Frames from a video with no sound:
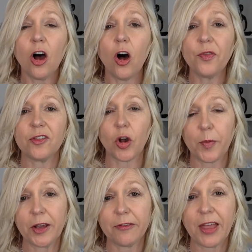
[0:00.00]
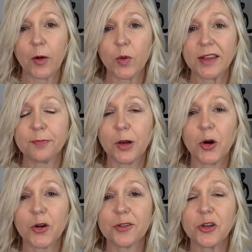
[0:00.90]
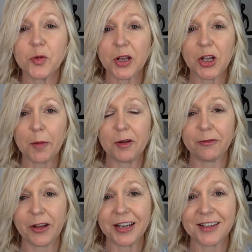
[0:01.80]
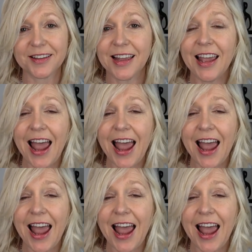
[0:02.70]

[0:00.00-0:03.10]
on the topic of that week's blog, so you can come and find us